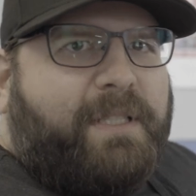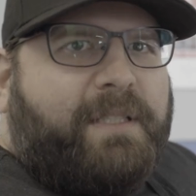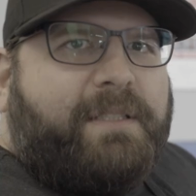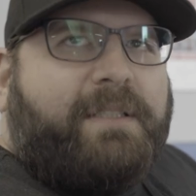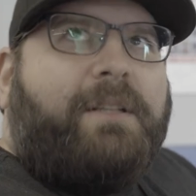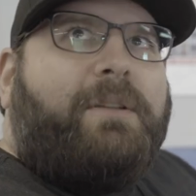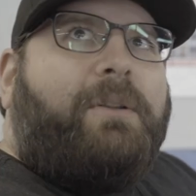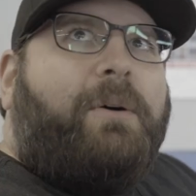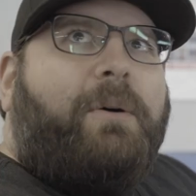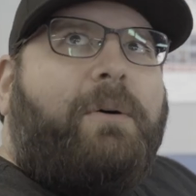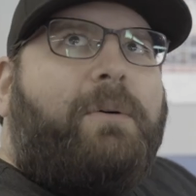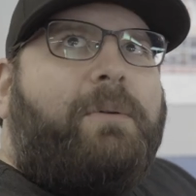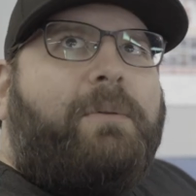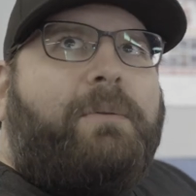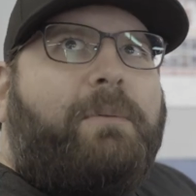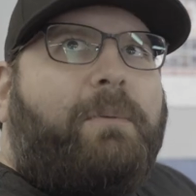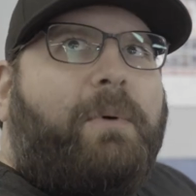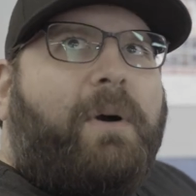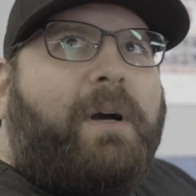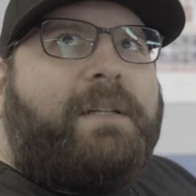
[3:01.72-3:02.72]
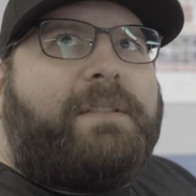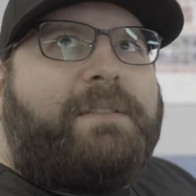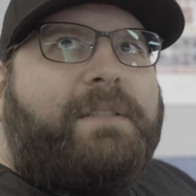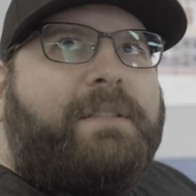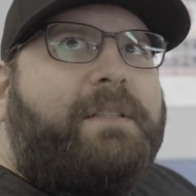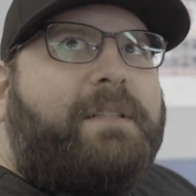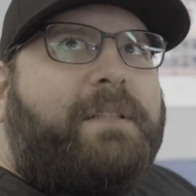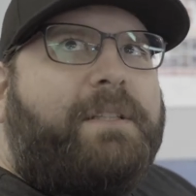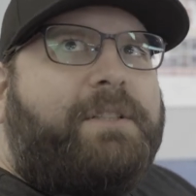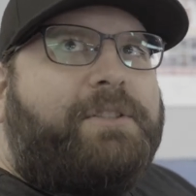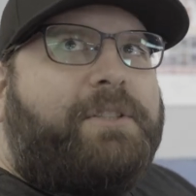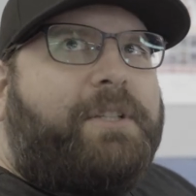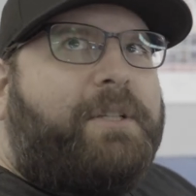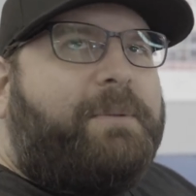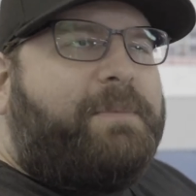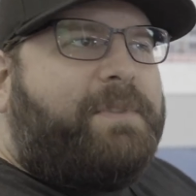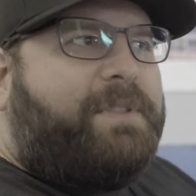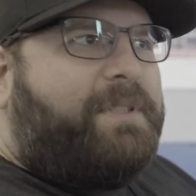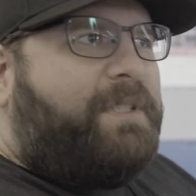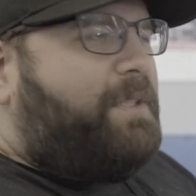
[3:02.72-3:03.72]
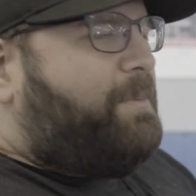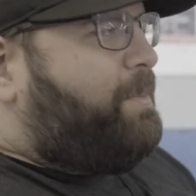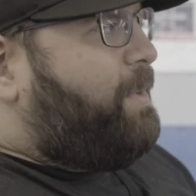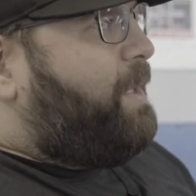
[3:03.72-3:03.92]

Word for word: says hello, walks into the gym, sees